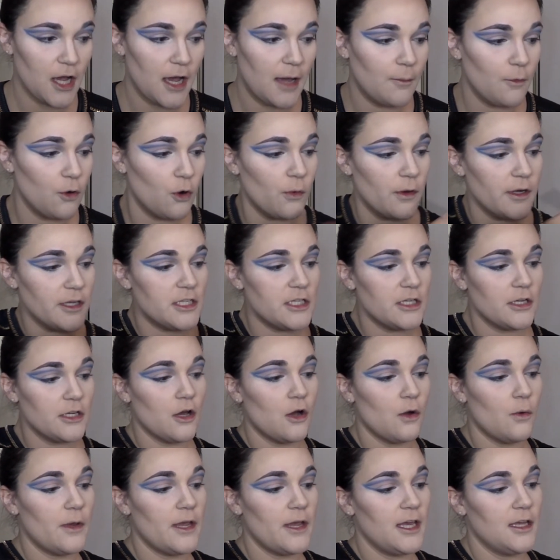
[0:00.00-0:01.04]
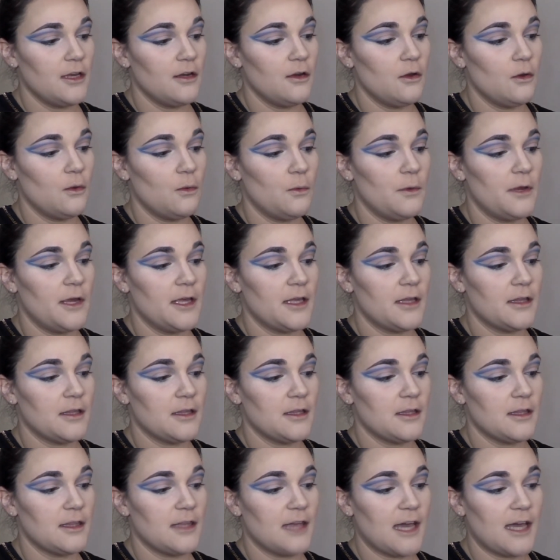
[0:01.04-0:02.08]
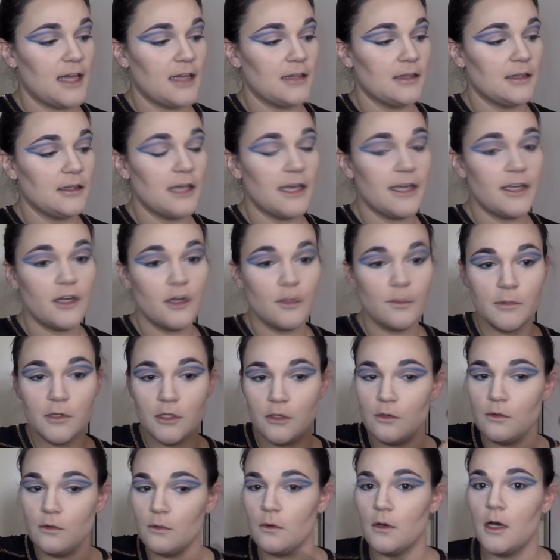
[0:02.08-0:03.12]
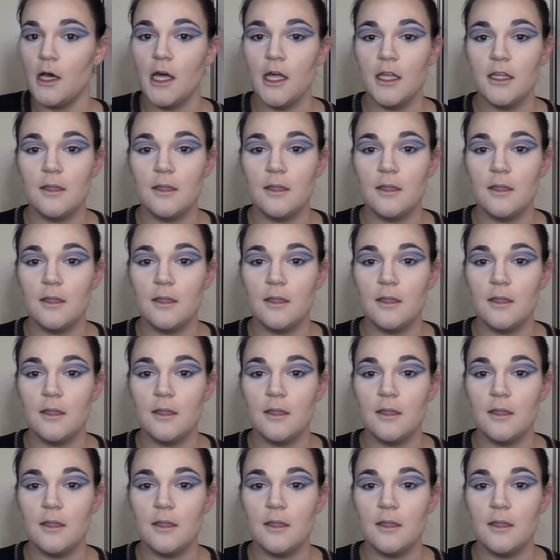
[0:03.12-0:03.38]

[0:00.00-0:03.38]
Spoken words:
I'm going to go in with that lighter blue,